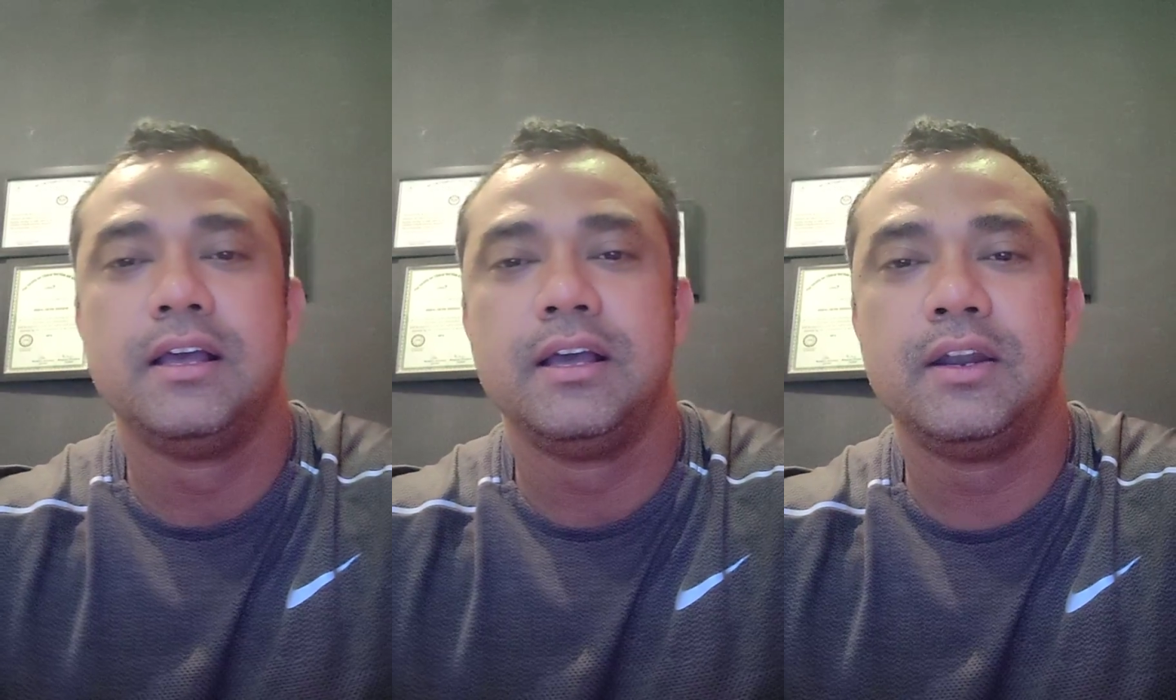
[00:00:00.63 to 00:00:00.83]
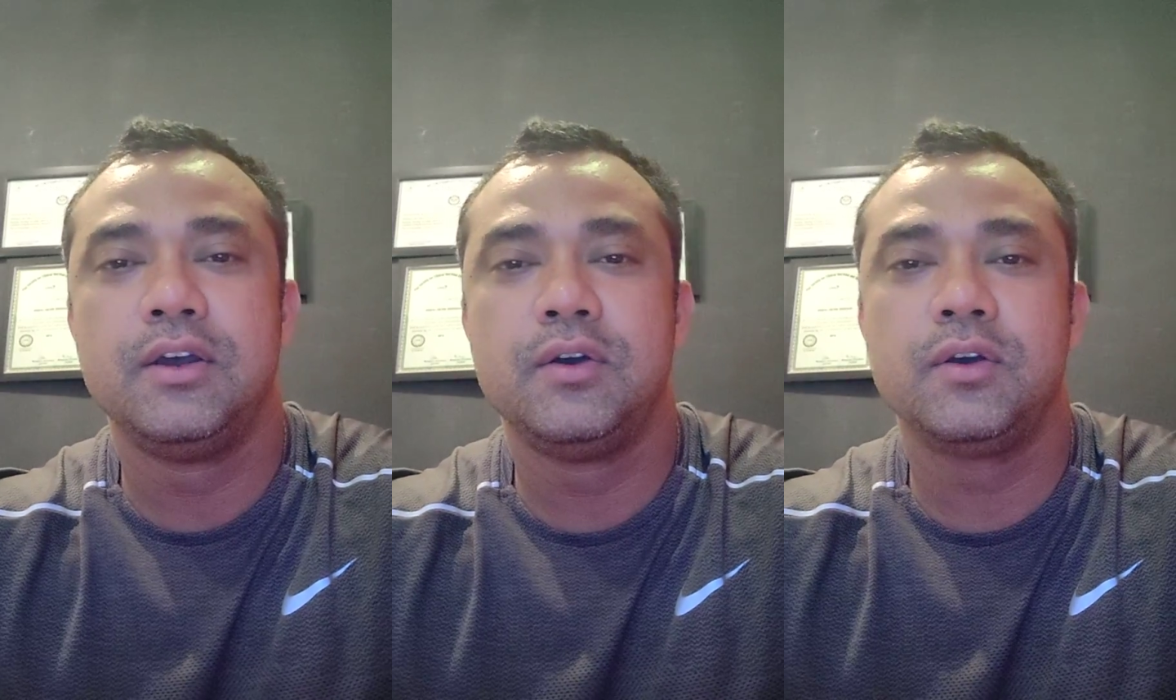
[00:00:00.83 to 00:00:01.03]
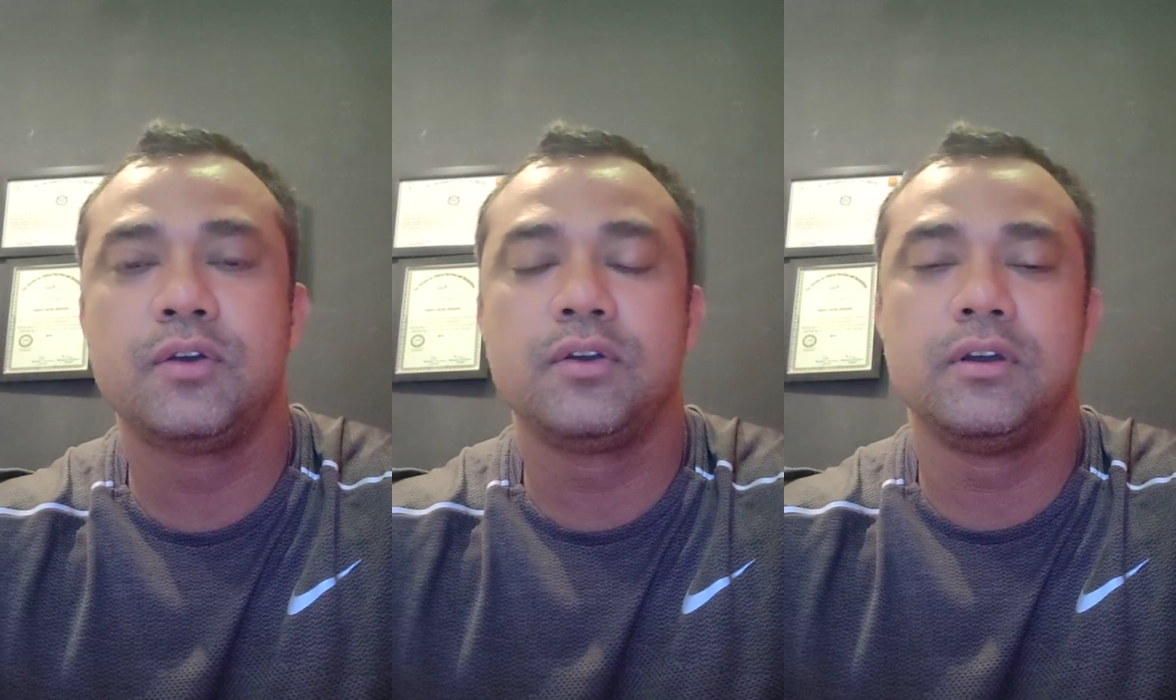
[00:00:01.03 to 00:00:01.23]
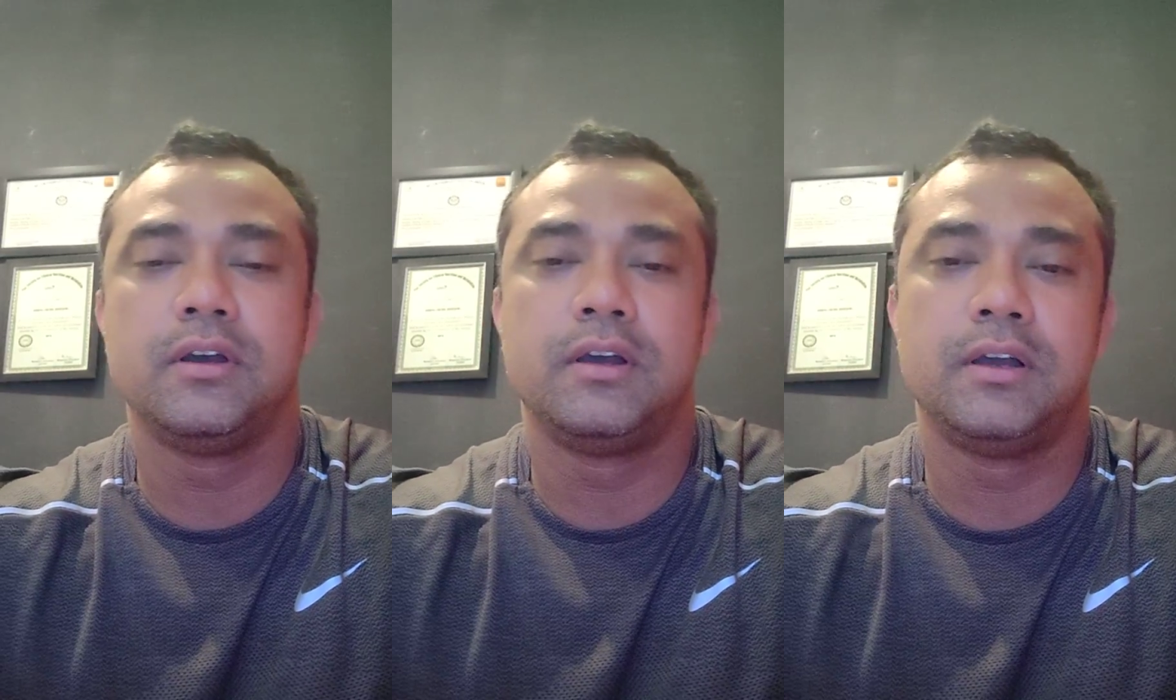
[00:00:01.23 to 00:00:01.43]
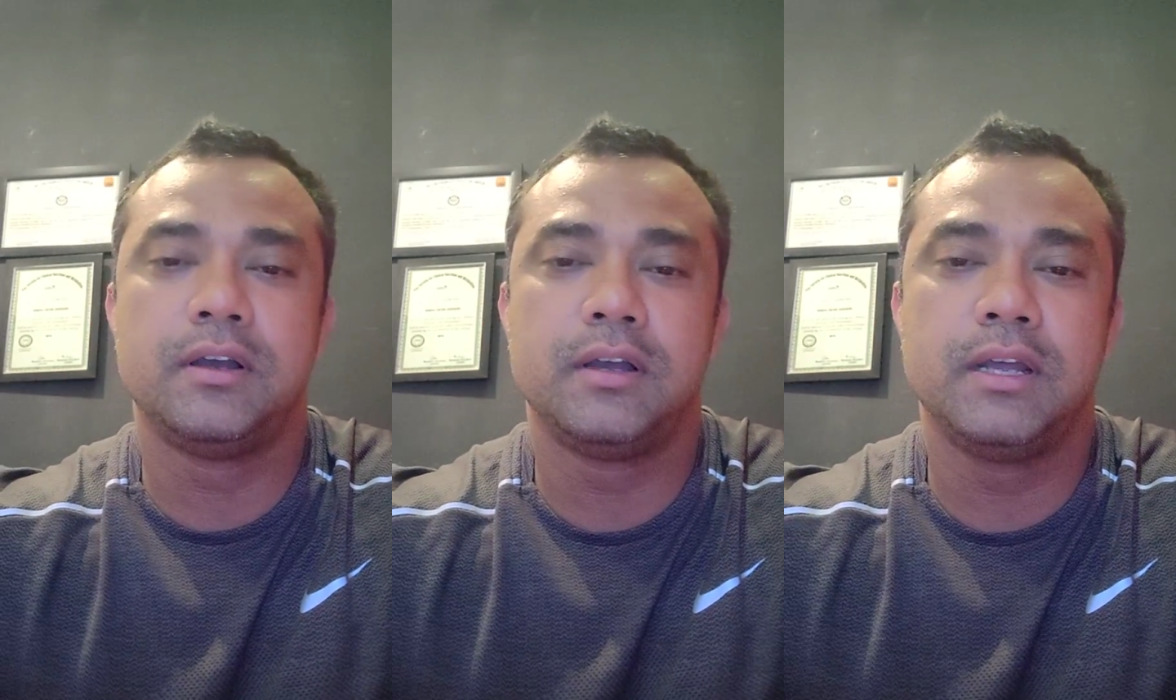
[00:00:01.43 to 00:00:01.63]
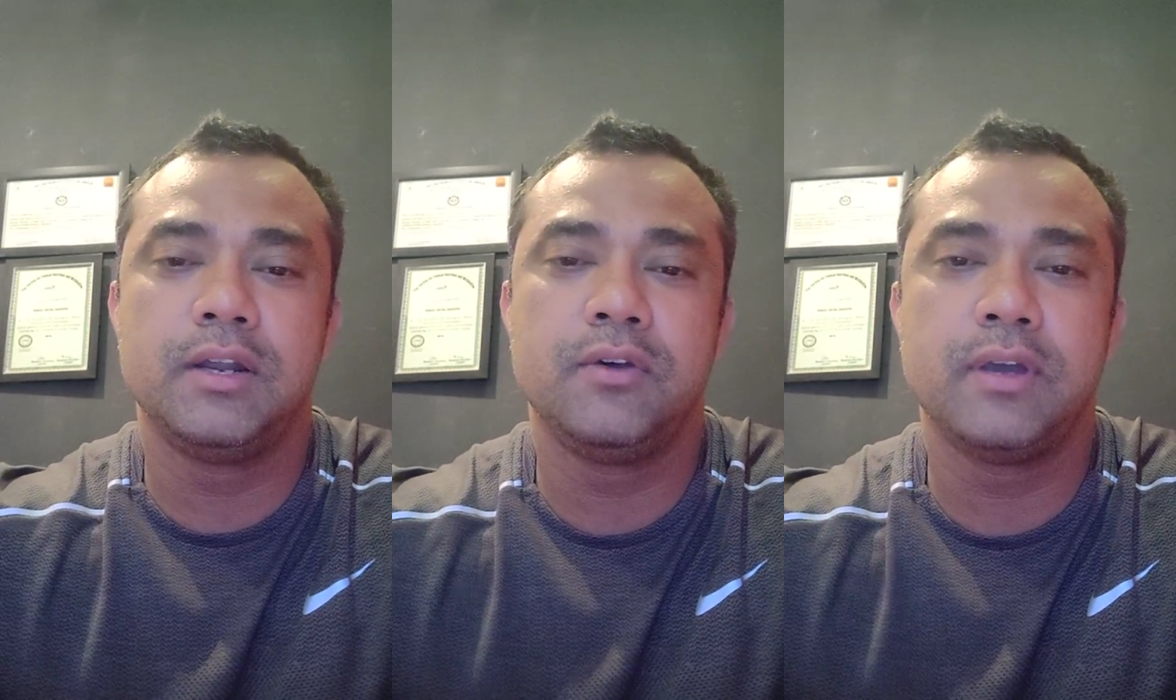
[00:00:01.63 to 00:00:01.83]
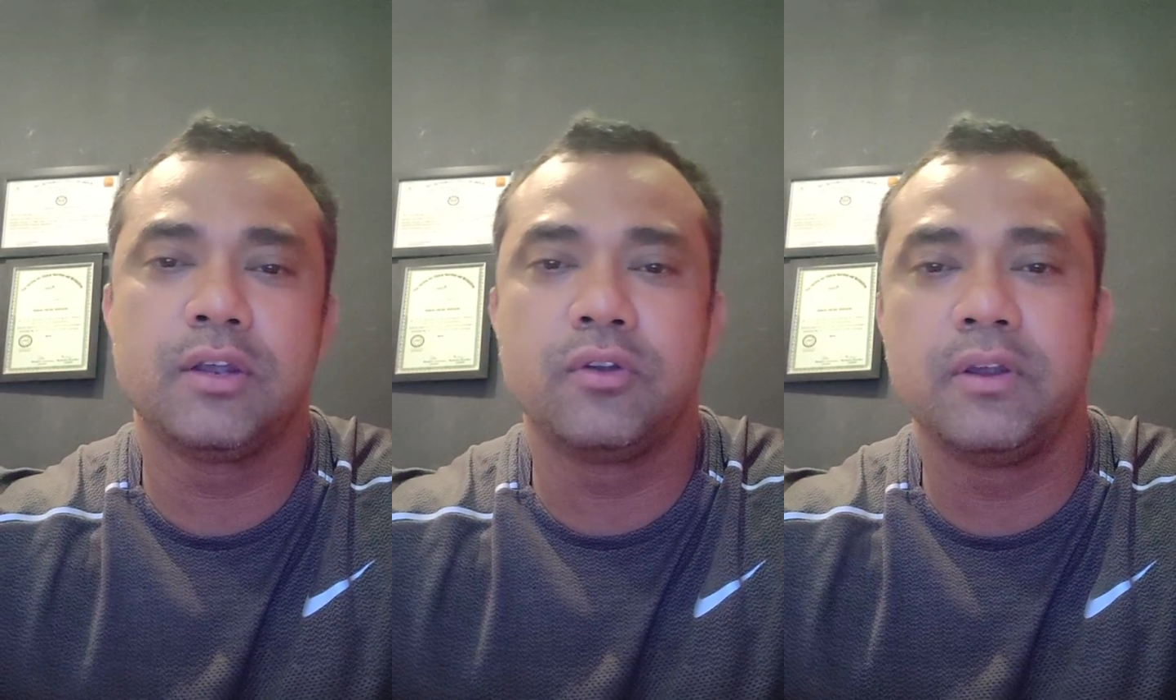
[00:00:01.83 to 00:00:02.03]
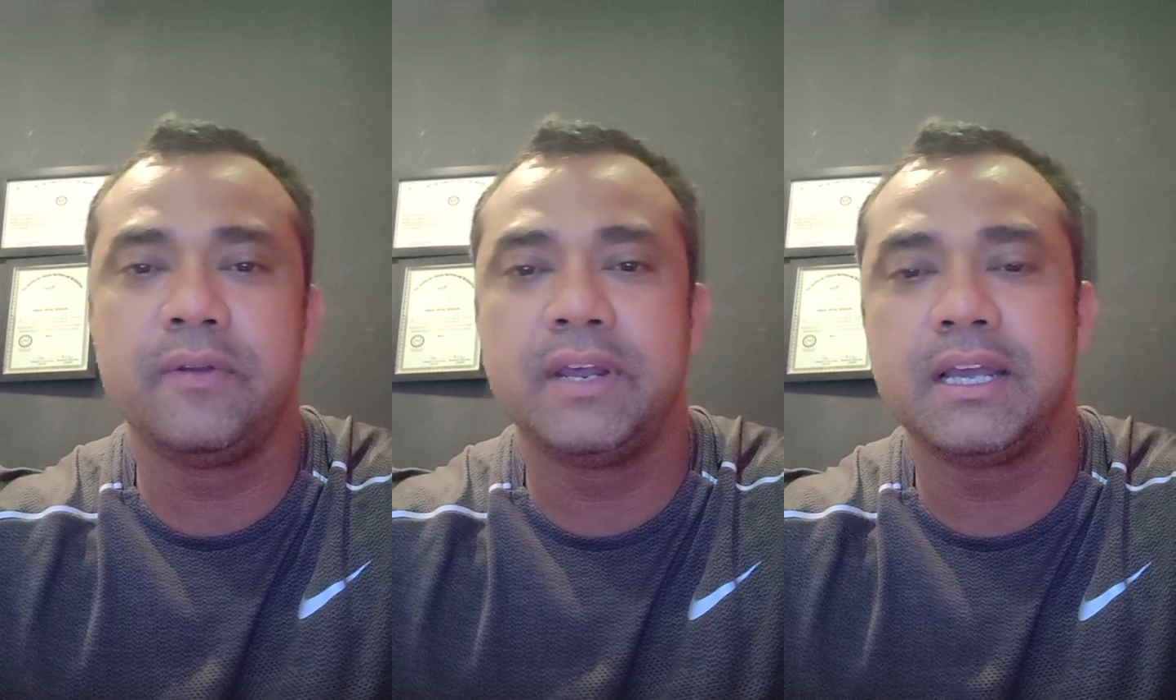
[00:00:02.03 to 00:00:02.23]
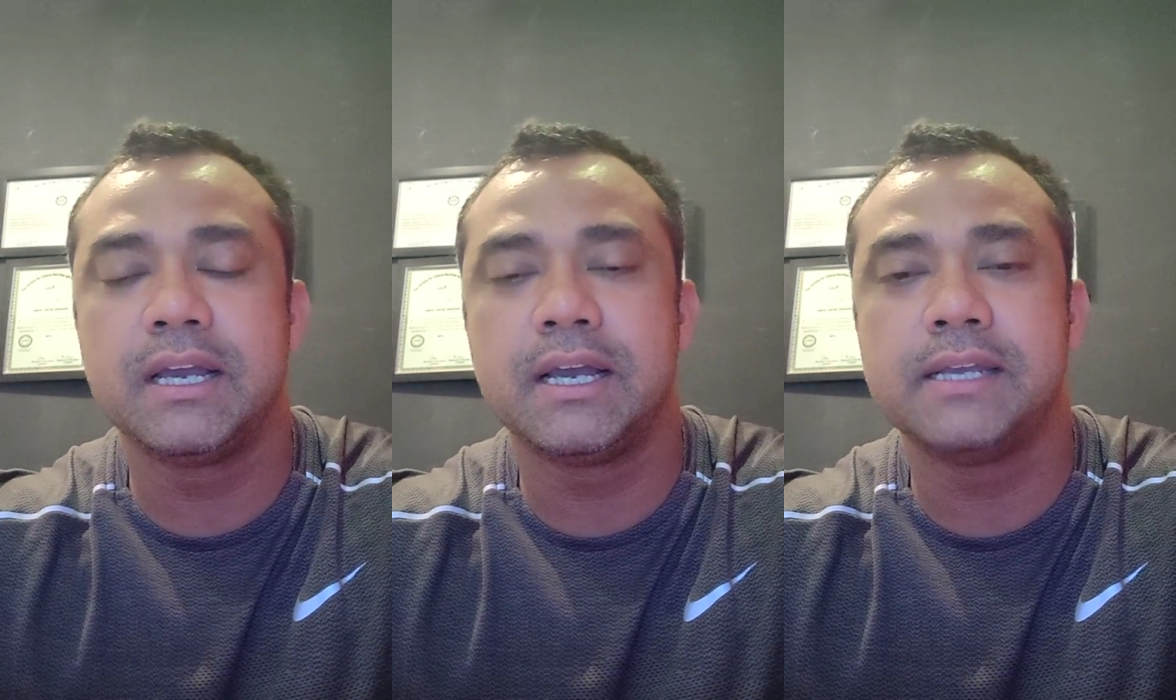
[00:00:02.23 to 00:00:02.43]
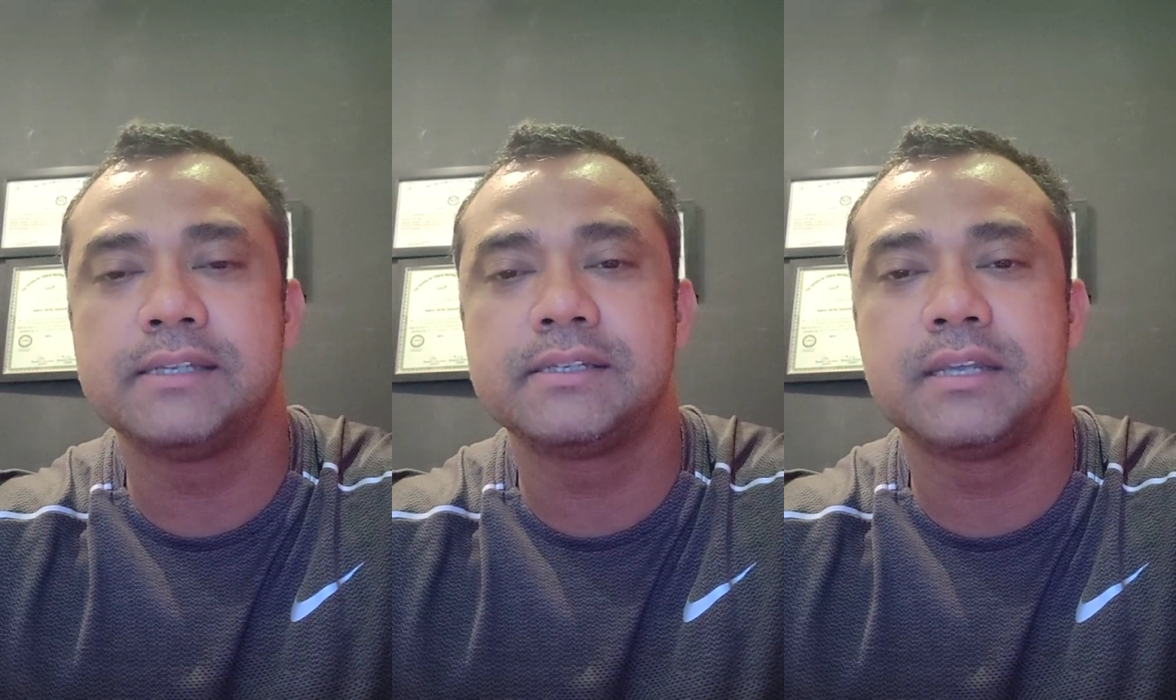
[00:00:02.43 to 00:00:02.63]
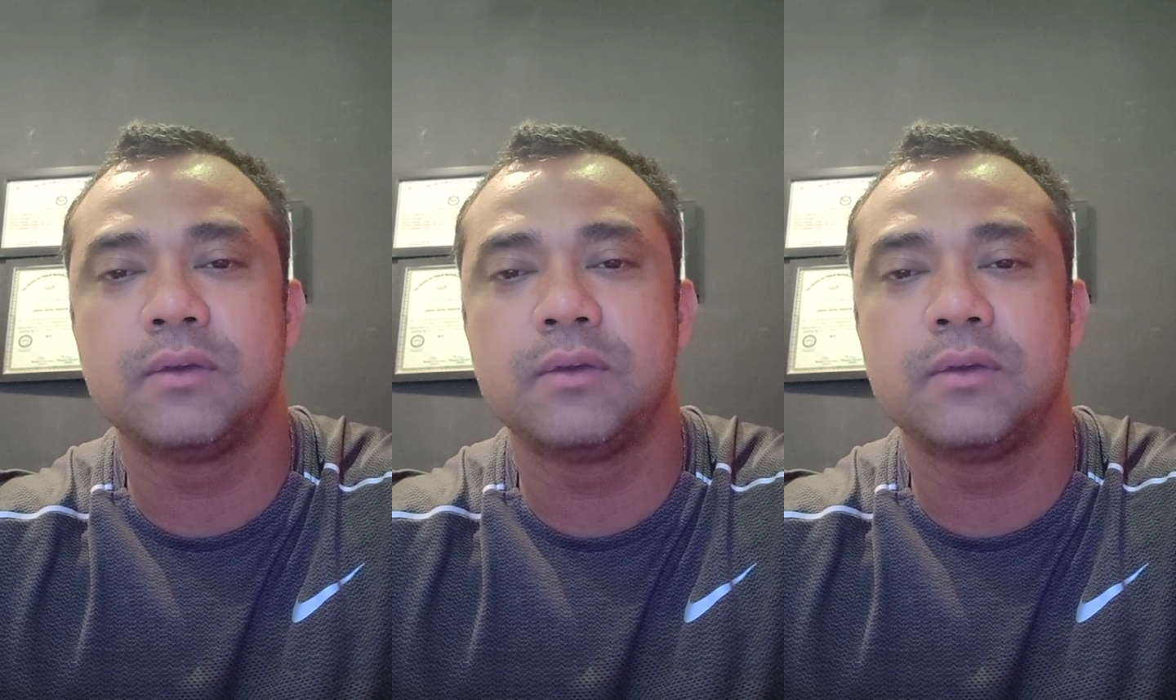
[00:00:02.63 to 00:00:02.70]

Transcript: Hello and good evening, guys.